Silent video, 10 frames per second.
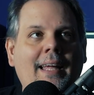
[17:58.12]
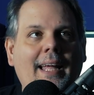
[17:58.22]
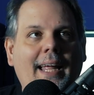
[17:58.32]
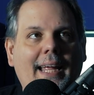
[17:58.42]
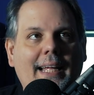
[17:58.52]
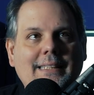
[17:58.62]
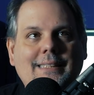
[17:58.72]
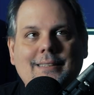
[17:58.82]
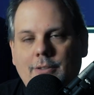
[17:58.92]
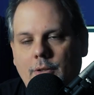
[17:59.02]

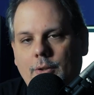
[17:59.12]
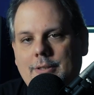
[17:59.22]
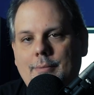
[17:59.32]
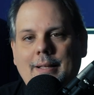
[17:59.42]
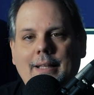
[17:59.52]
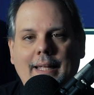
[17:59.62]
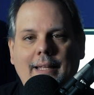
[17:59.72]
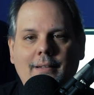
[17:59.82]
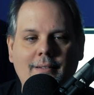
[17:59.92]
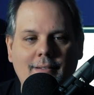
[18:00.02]
And
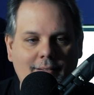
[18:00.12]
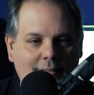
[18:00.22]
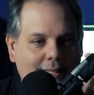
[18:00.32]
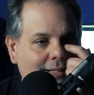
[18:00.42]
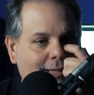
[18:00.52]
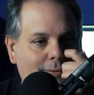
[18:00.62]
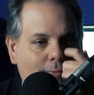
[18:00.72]
ultimately, they kind of